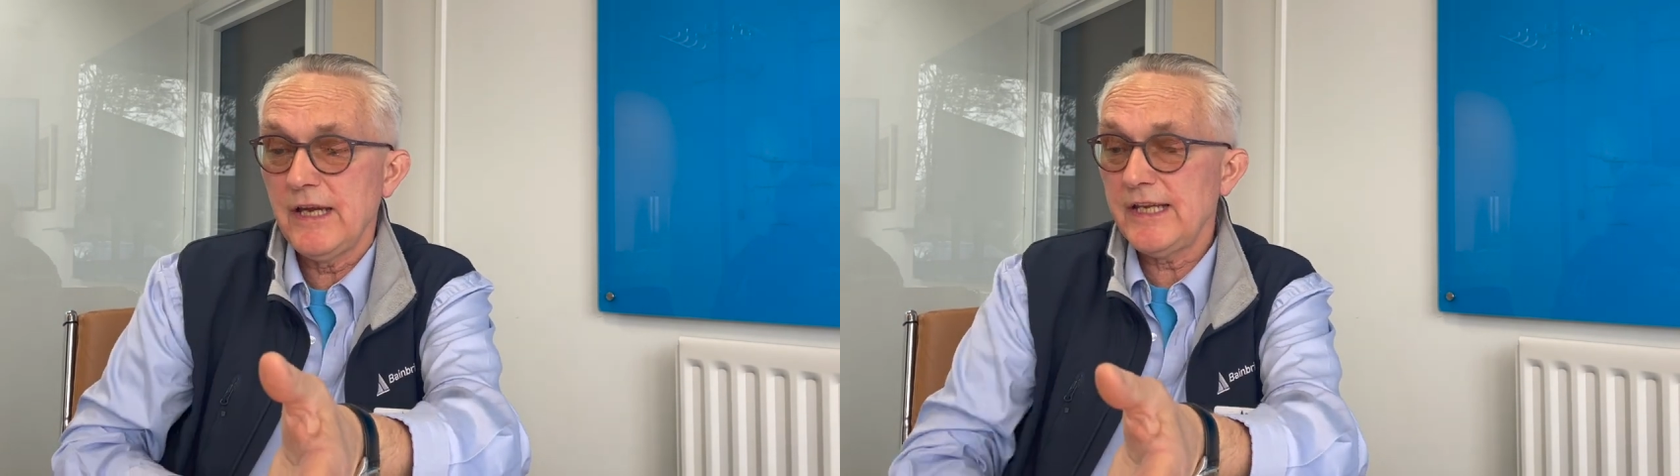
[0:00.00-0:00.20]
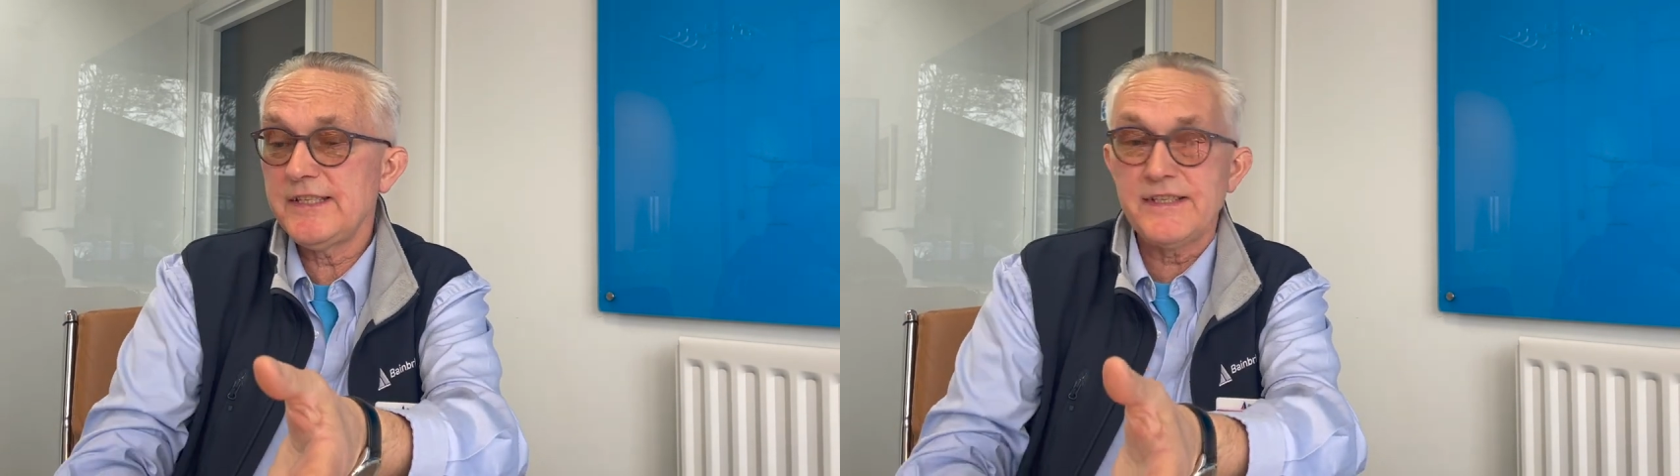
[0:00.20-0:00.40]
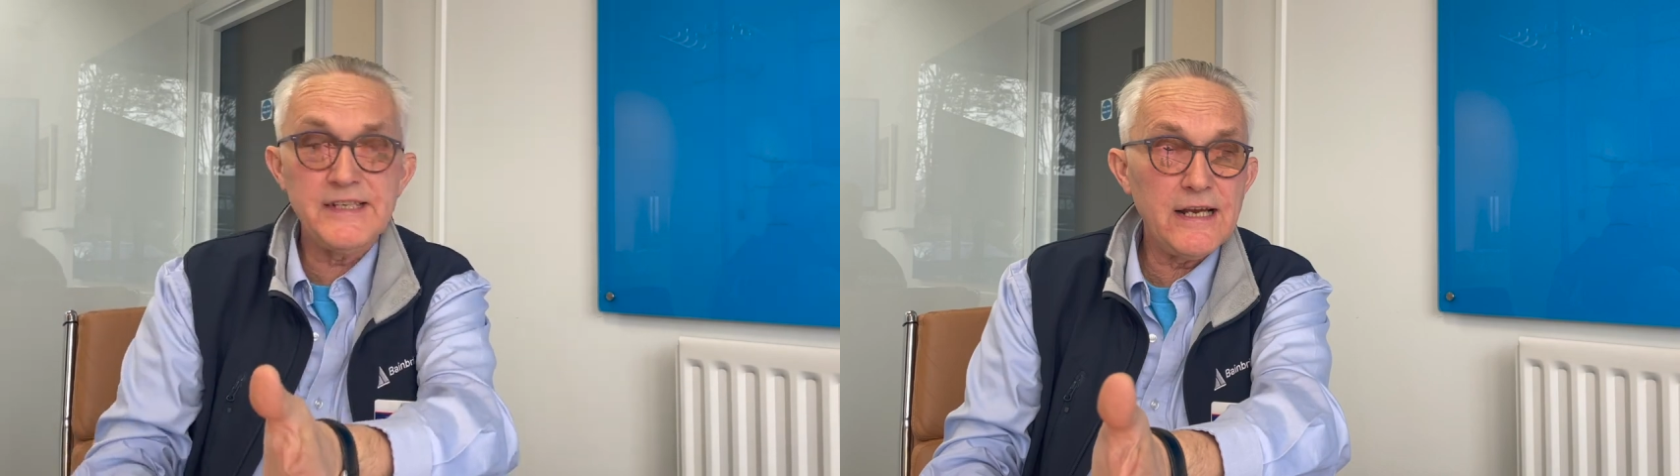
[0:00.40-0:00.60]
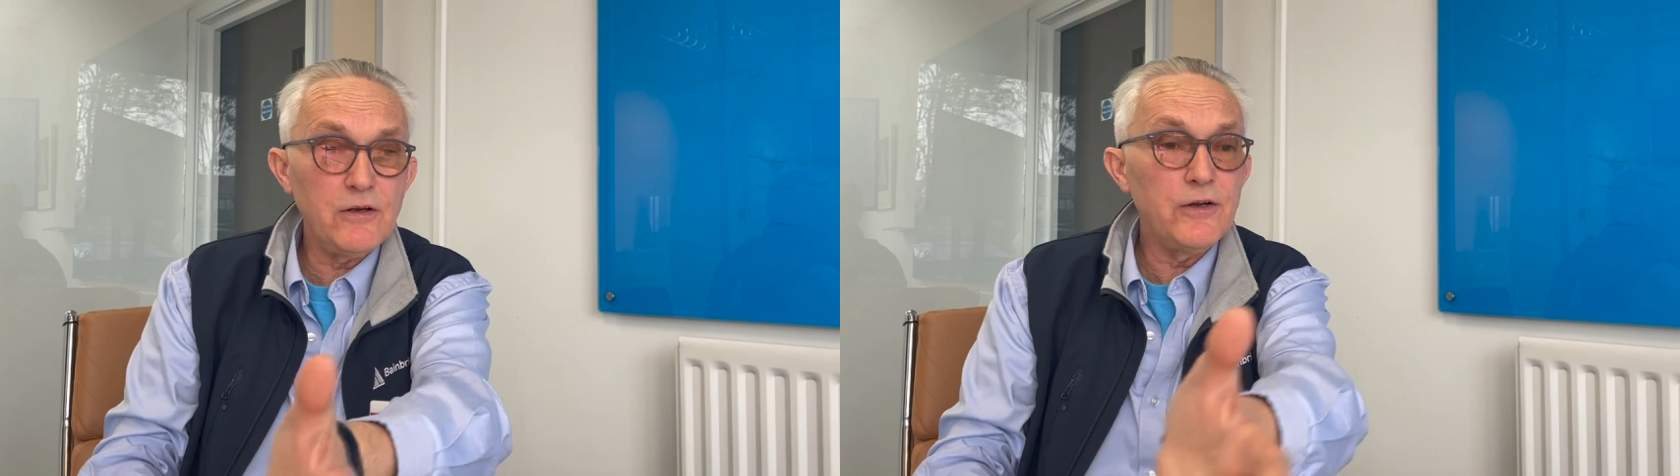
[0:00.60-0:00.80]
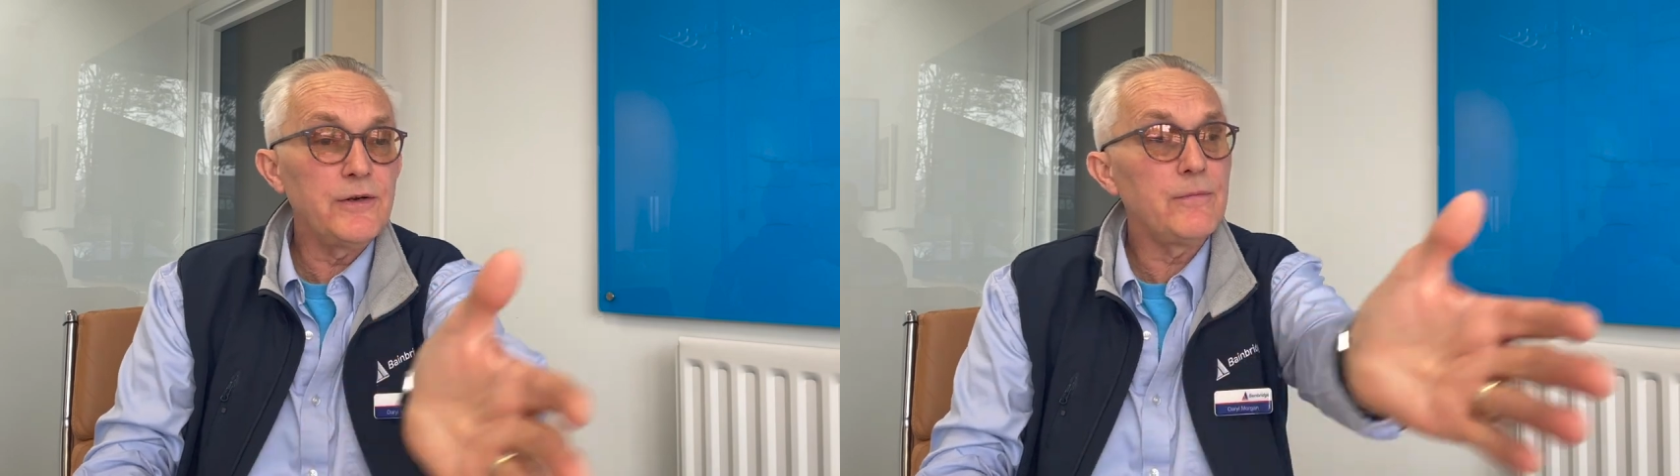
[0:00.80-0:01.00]
ease the tack
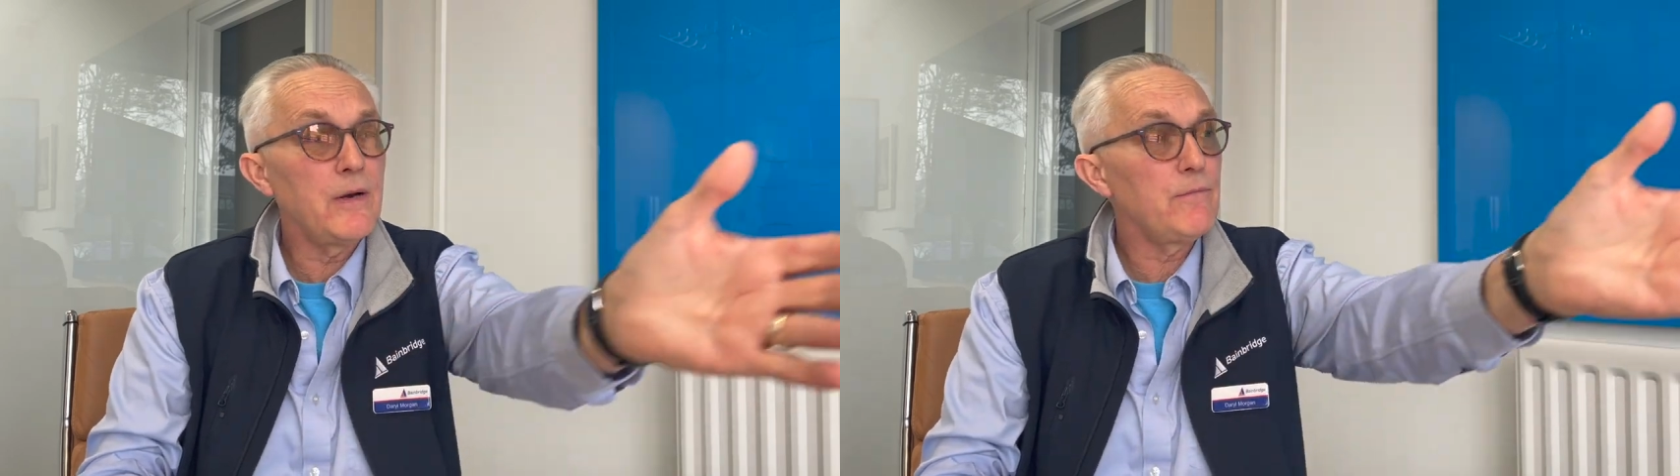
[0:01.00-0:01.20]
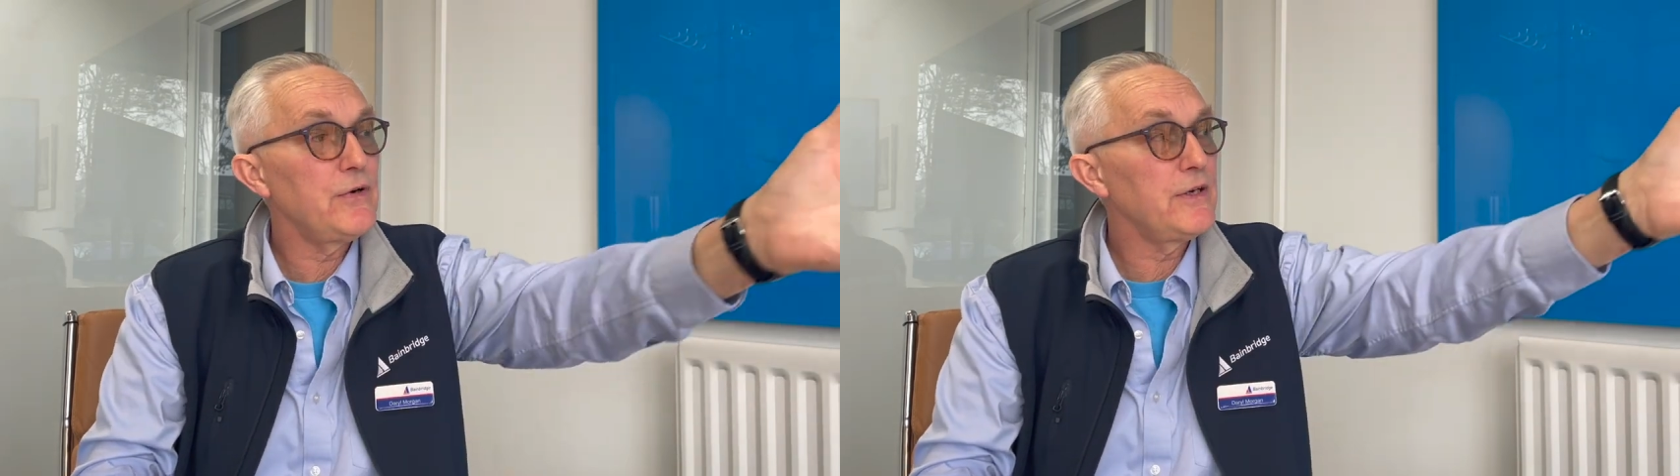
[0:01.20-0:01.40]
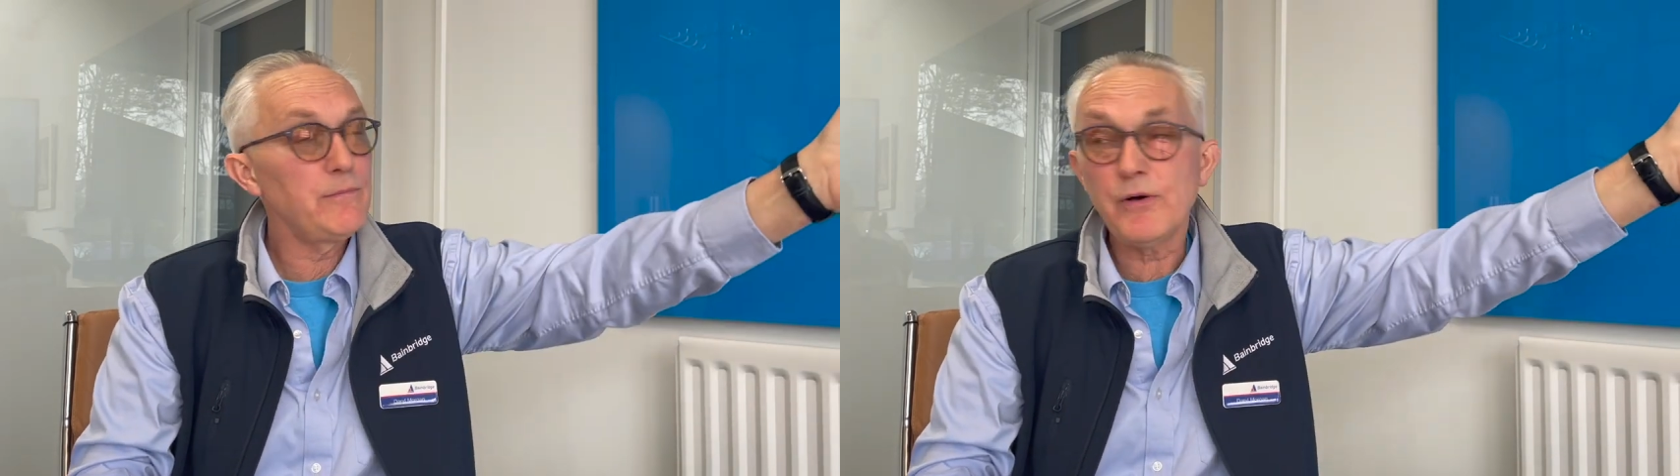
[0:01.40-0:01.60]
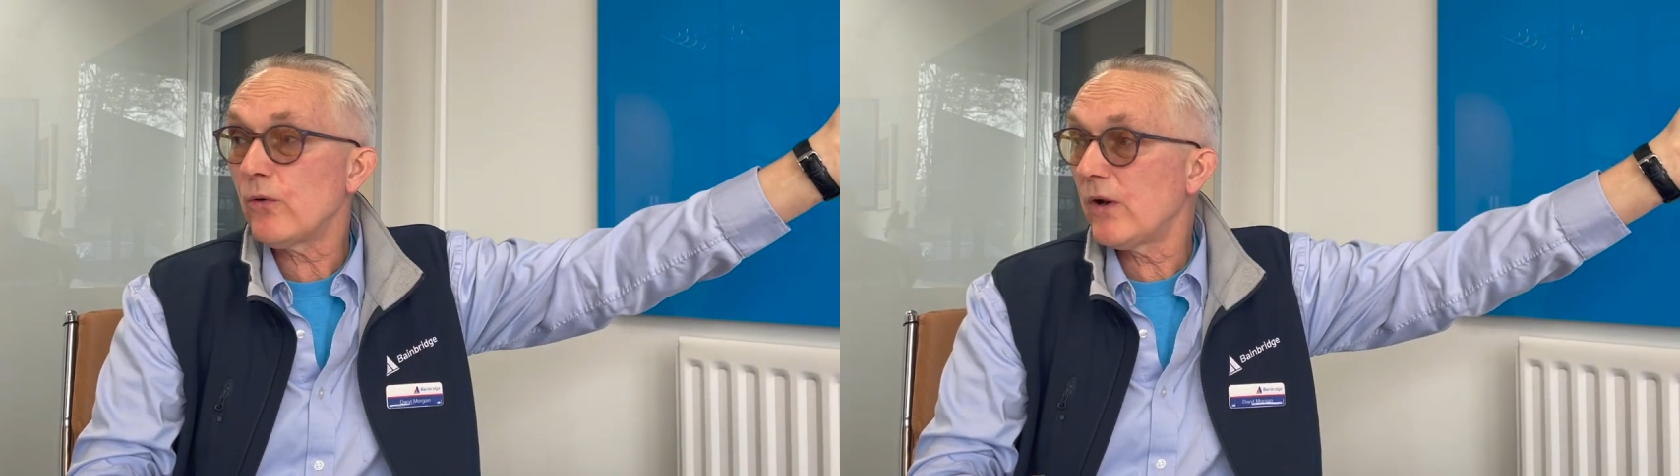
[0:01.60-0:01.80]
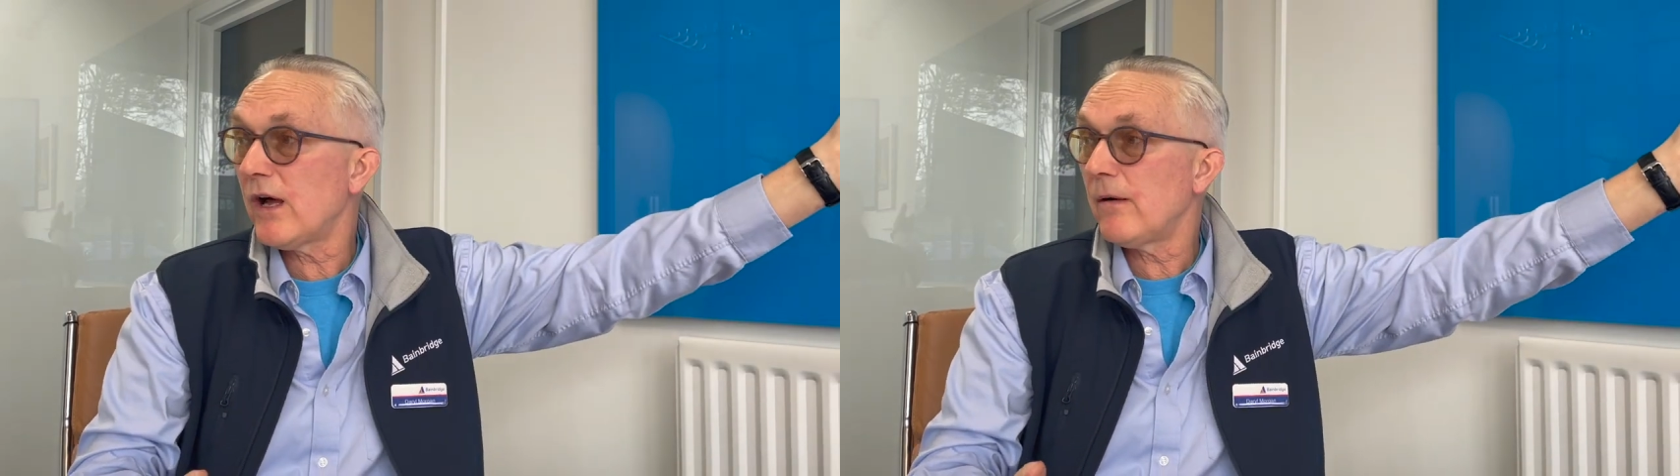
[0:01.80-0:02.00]
line and bring the
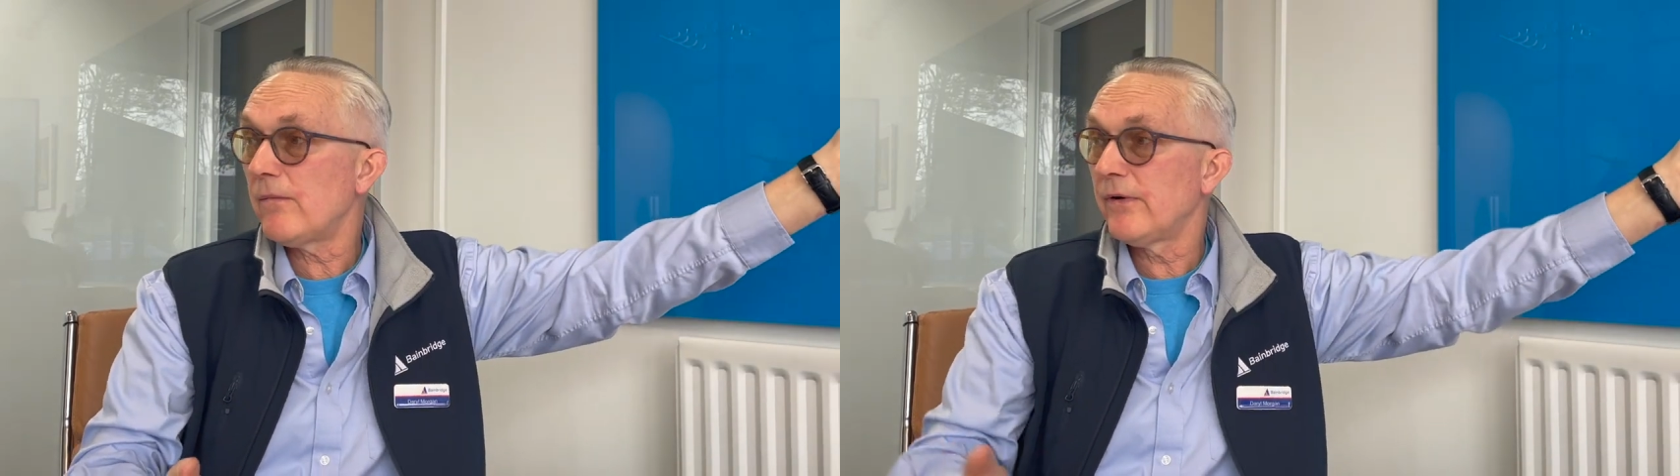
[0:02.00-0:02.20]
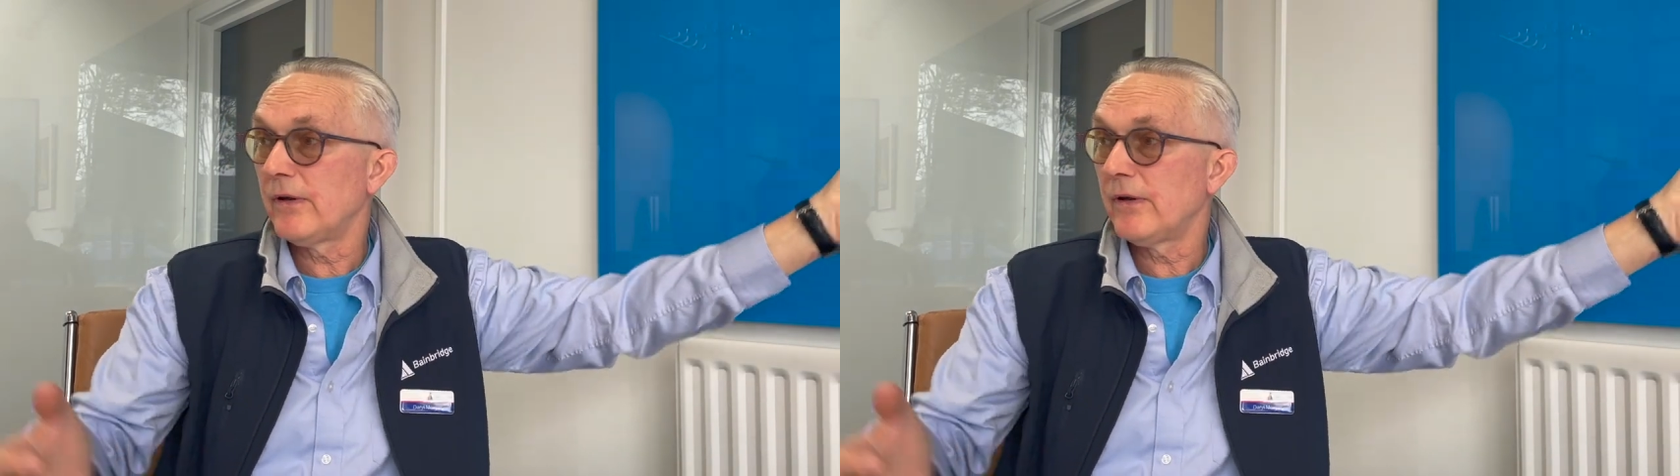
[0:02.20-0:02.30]
pole up,